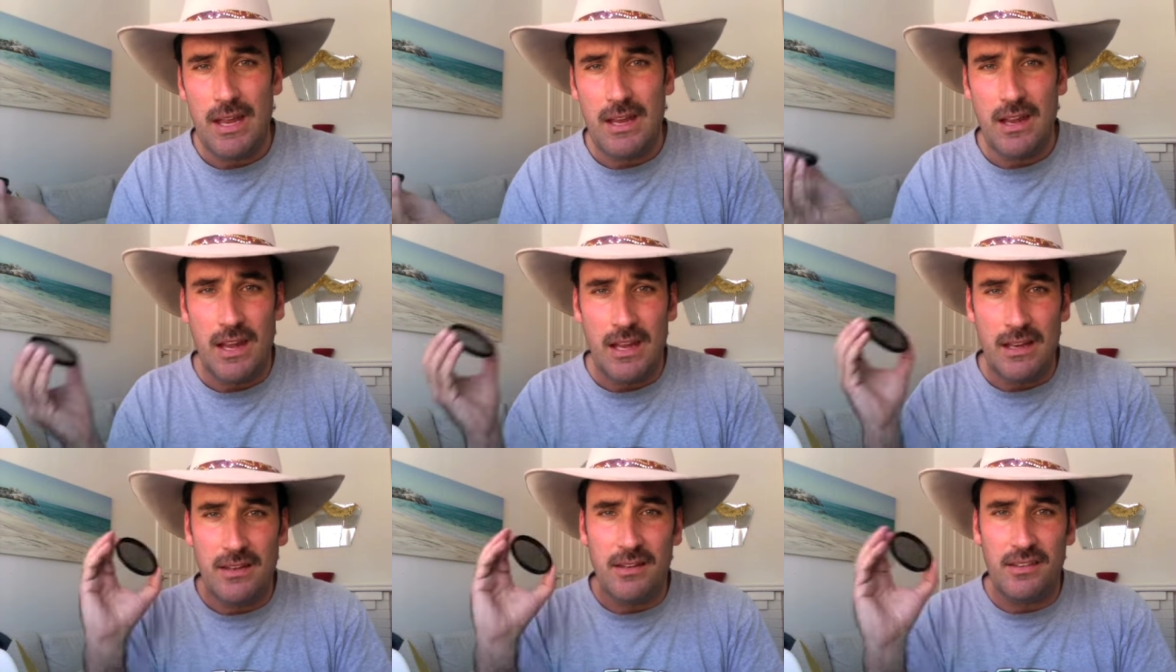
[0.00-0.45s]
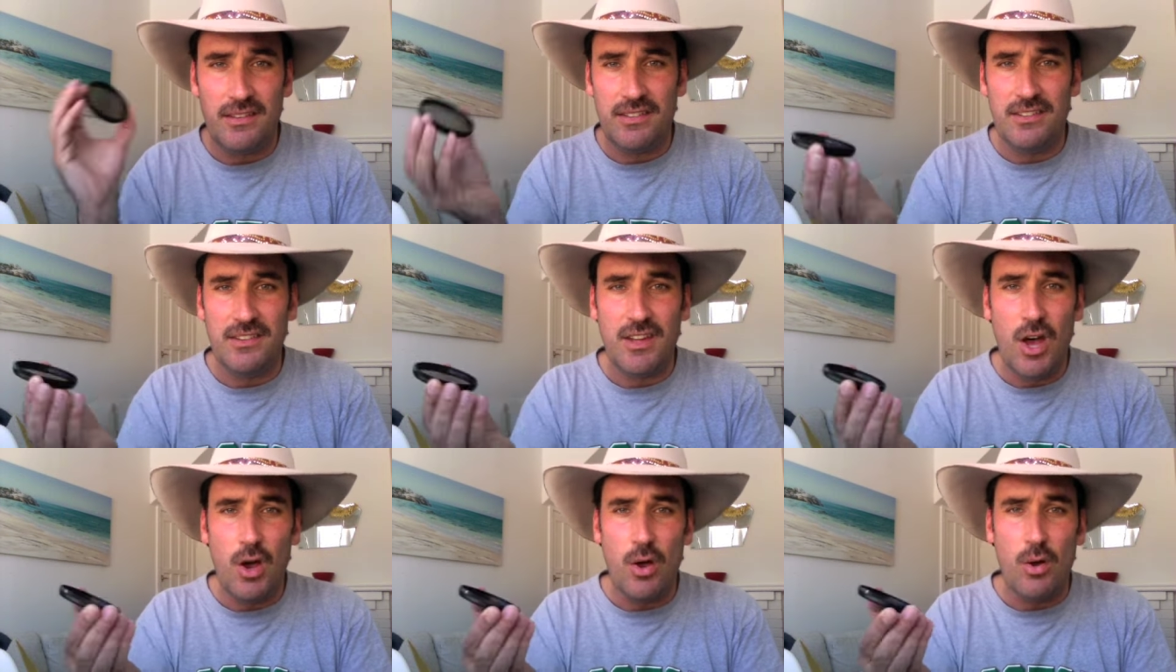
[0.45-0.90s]
in the
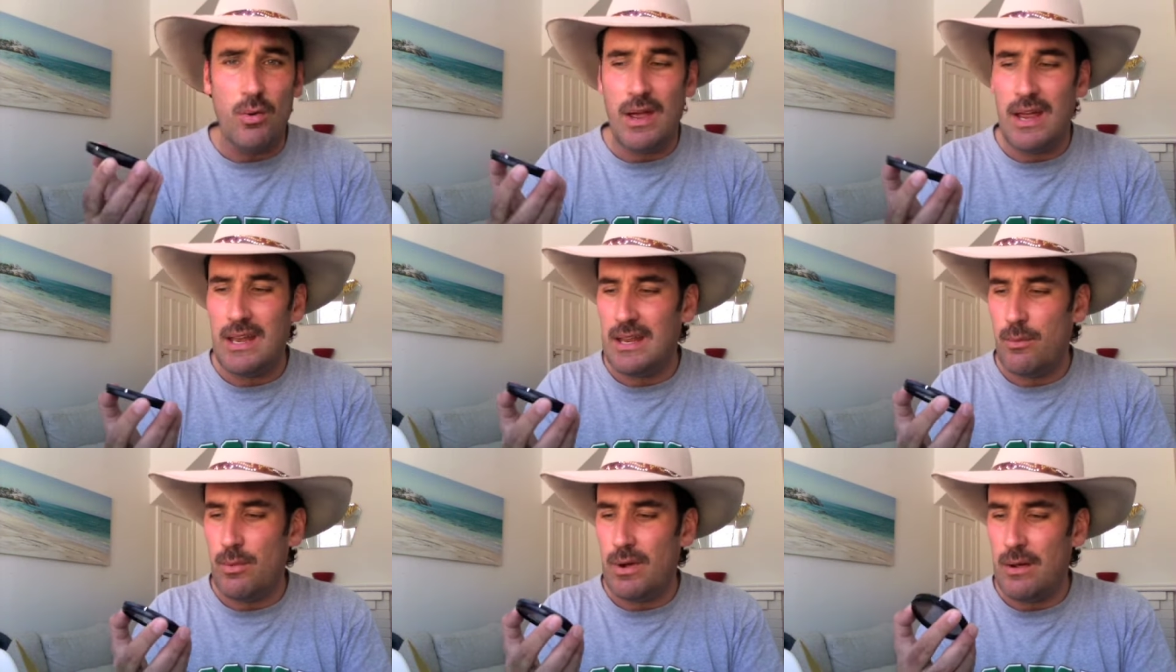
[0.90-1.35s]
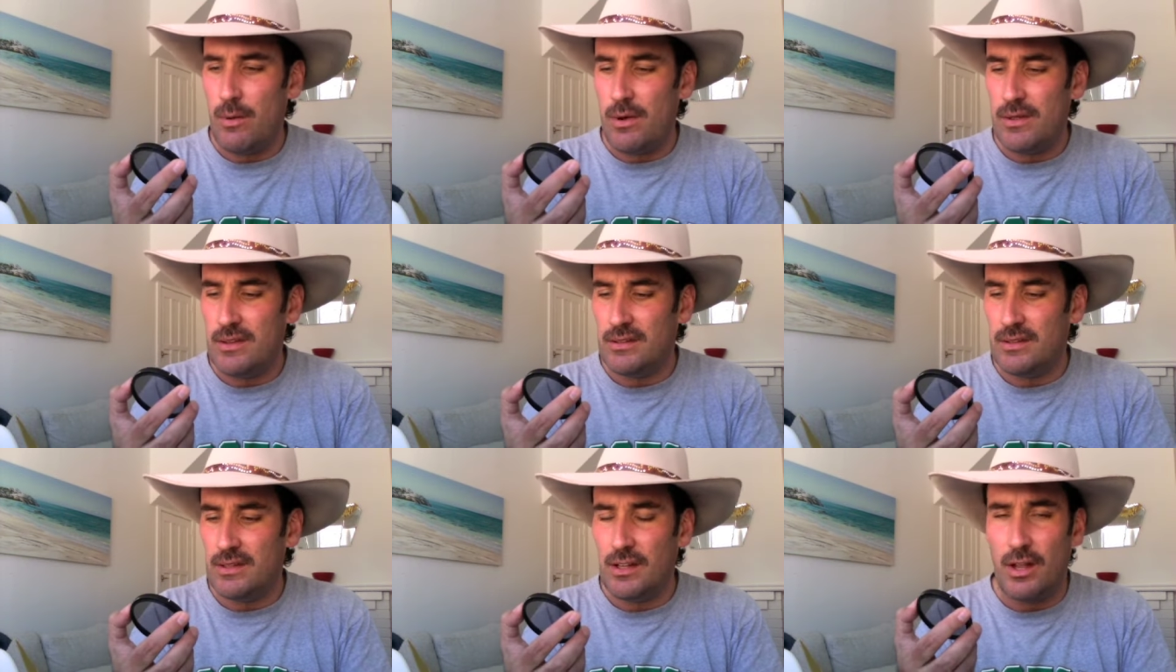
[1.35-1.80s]
snow, anywhere where
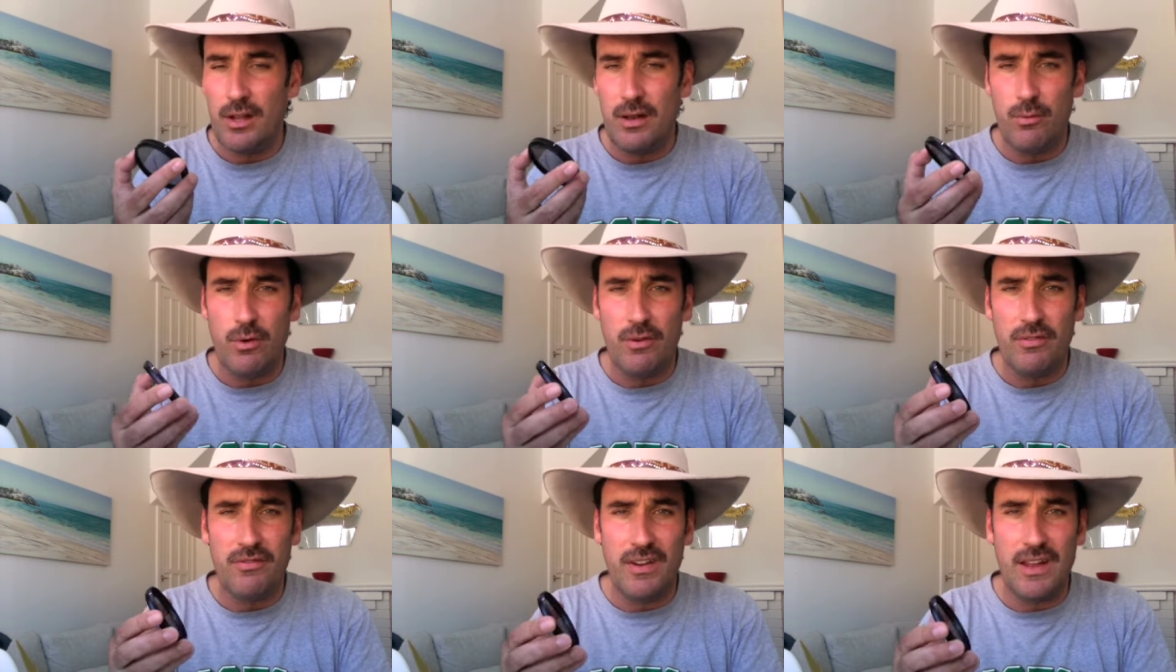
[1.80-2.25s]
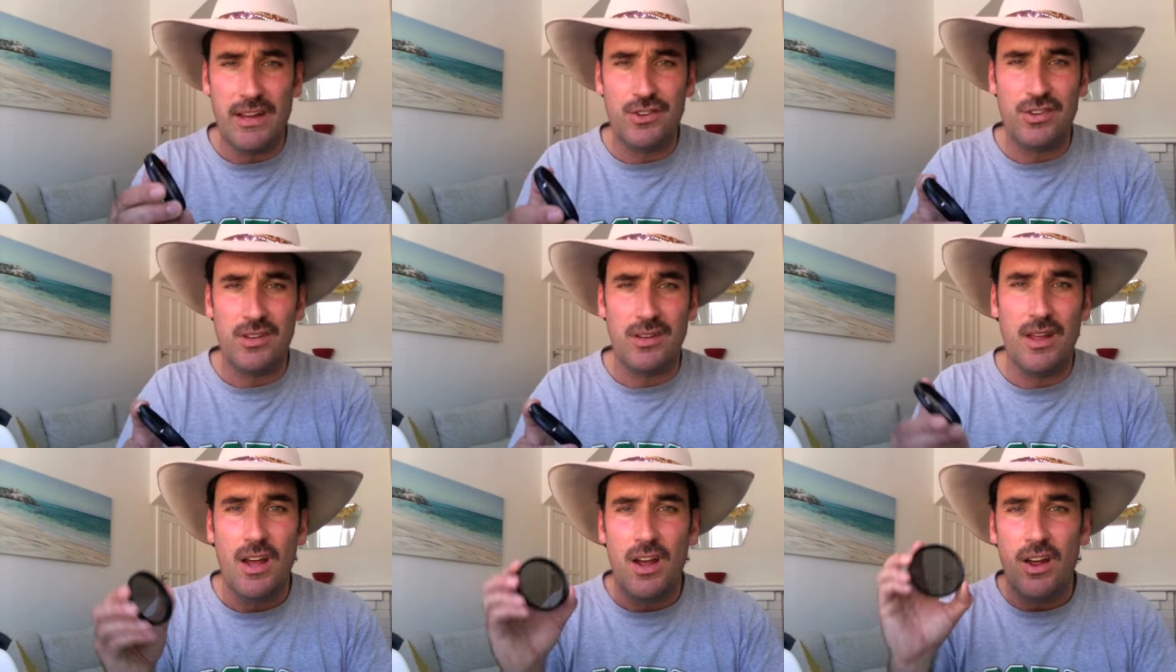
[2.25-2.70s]
there's a lot of
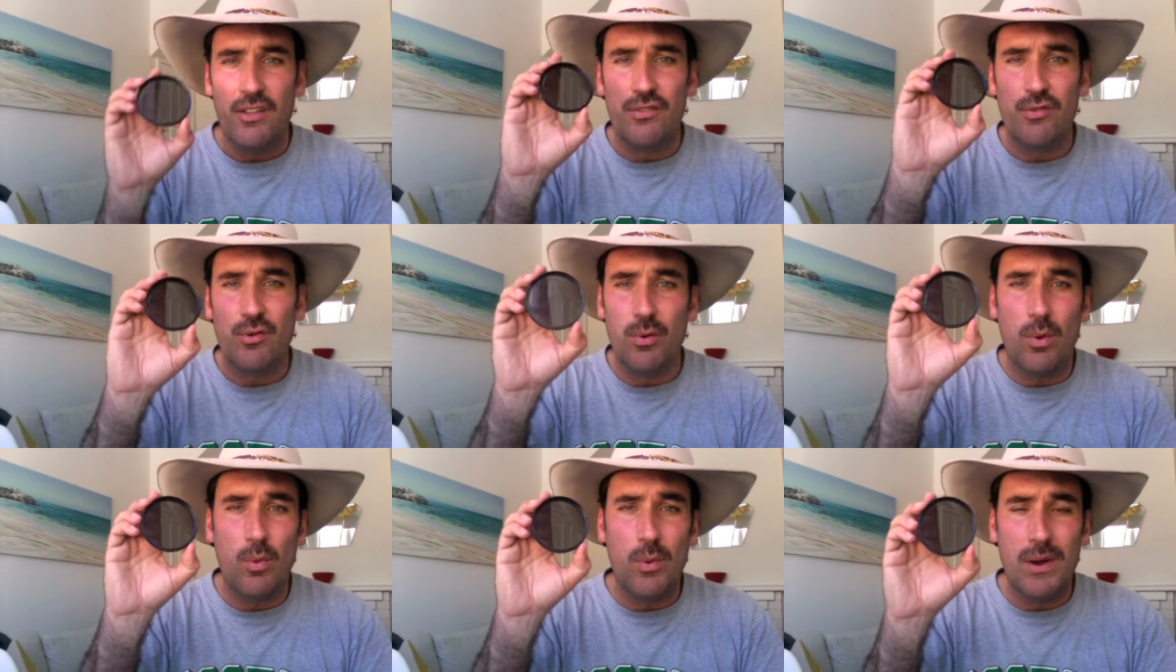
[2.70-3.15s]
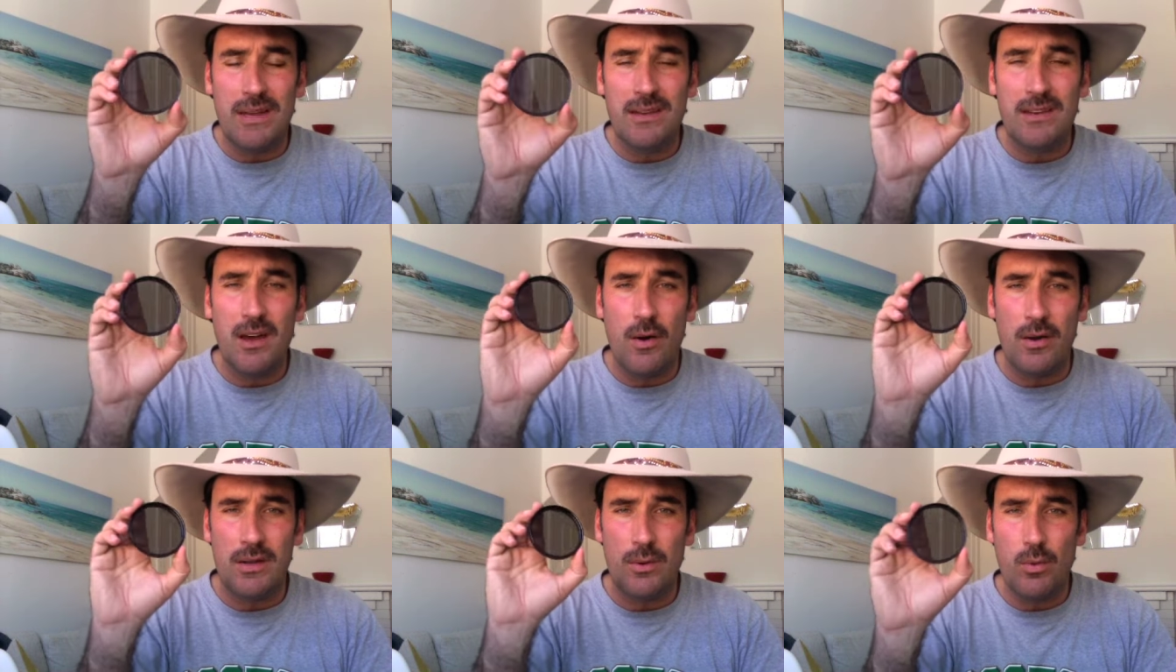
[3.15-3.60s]
reflection through a
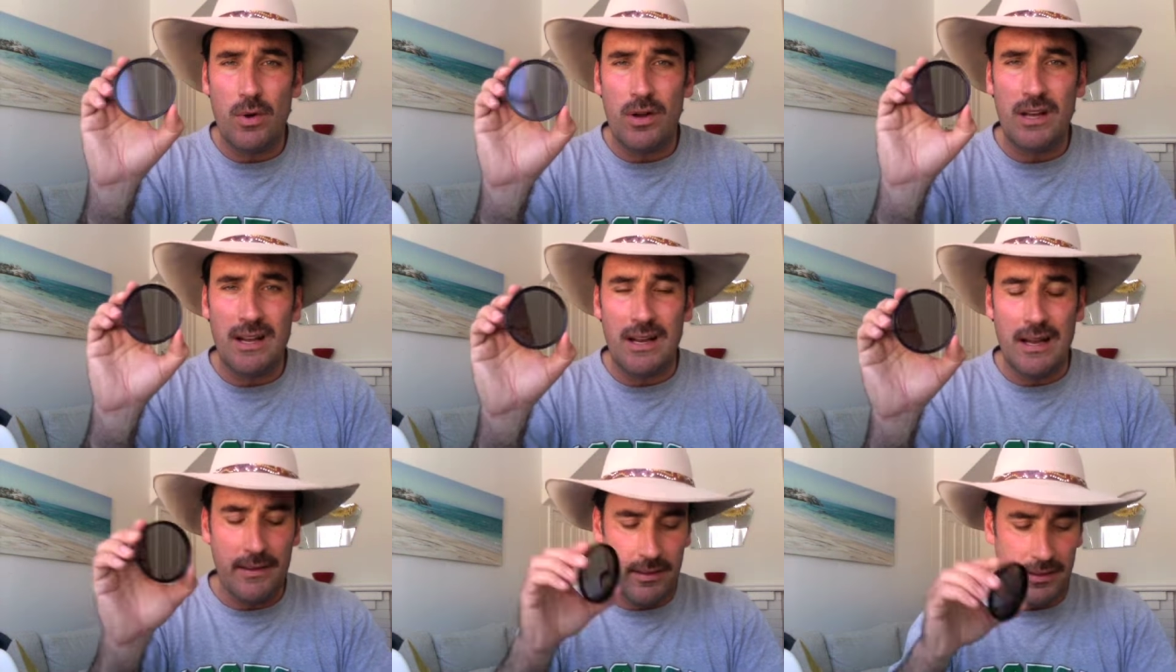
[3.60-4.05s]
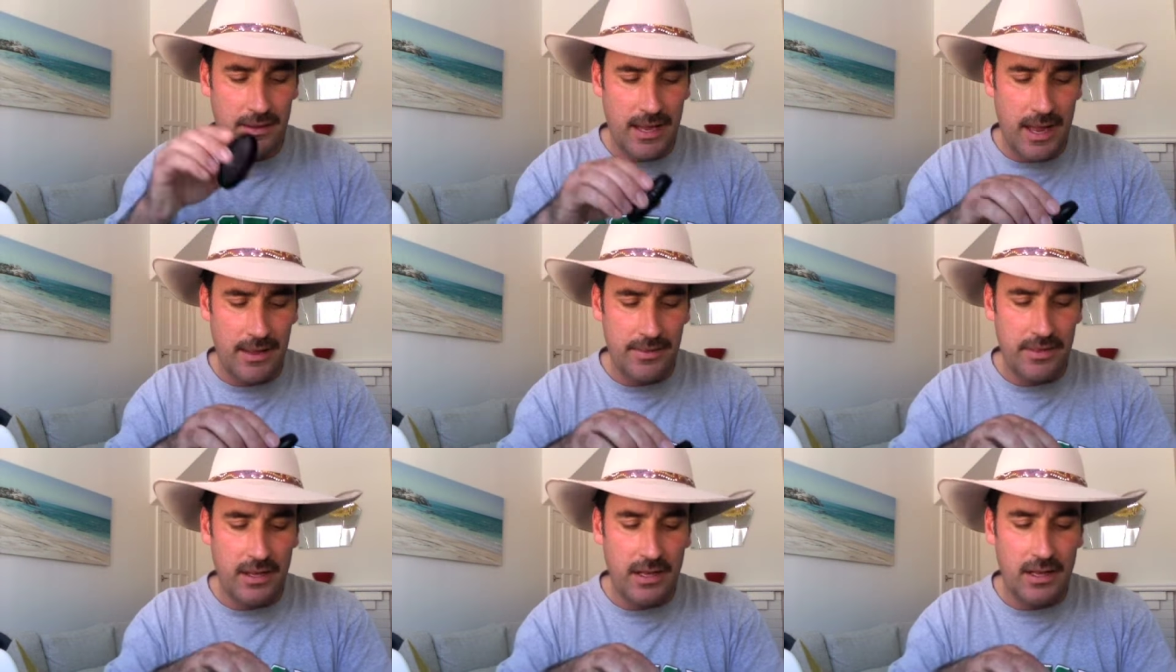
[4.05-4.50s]
window and you want to
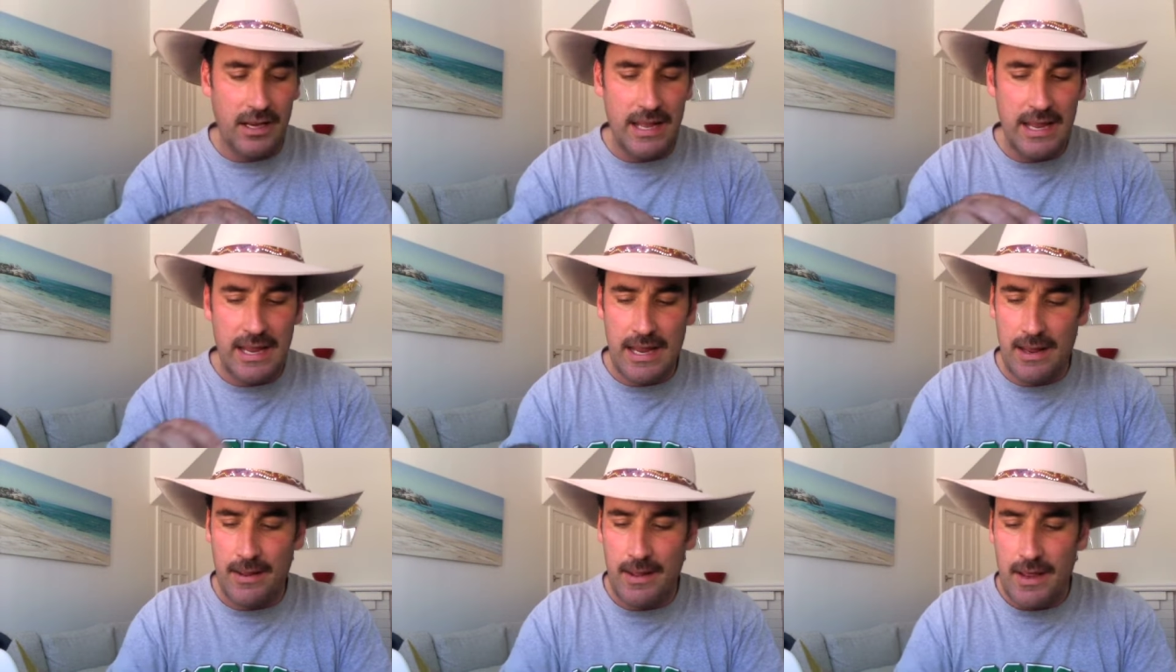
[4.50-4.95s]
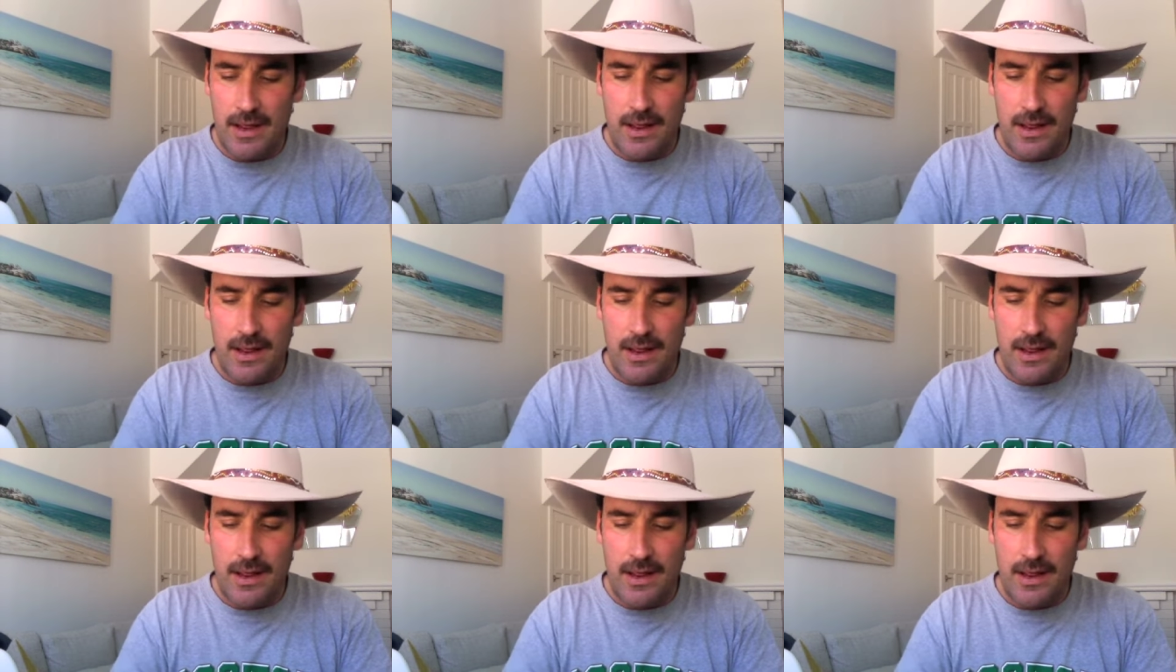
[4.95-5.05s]
cut the glare,